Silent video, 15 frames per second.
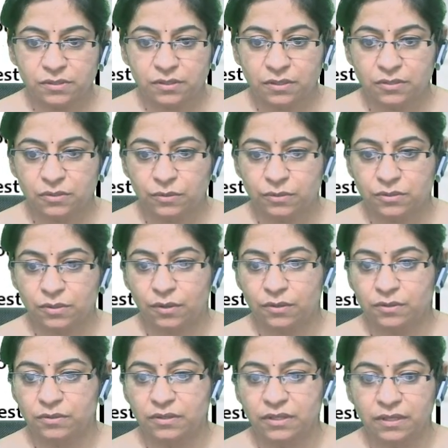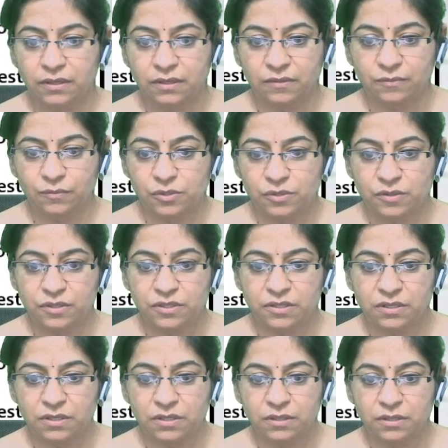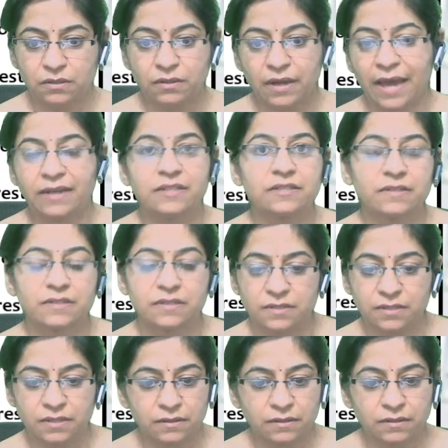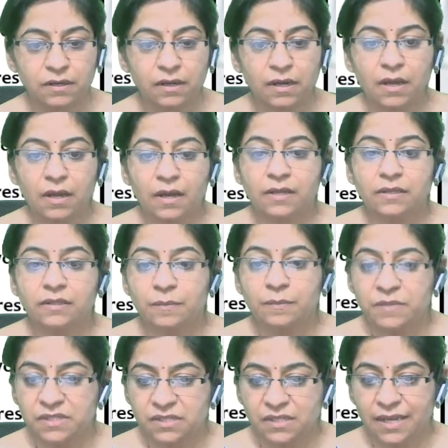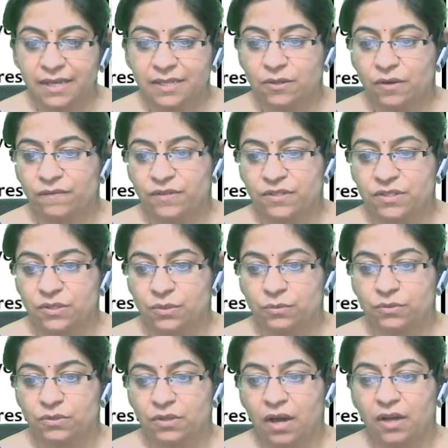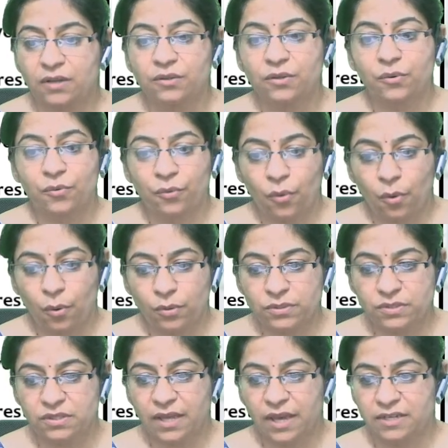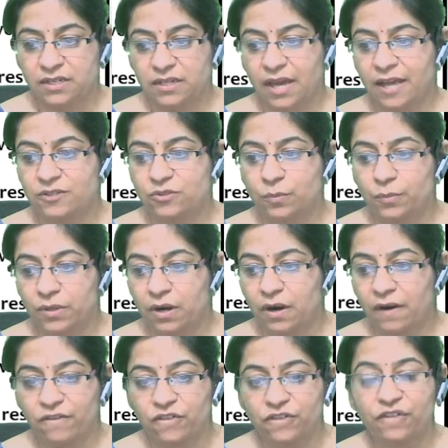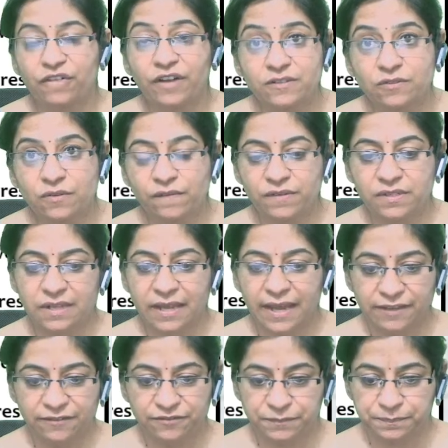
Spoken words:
So it was written here and it's written here. The mistakes of his youth are the cross that he has to bear for the rest of his life.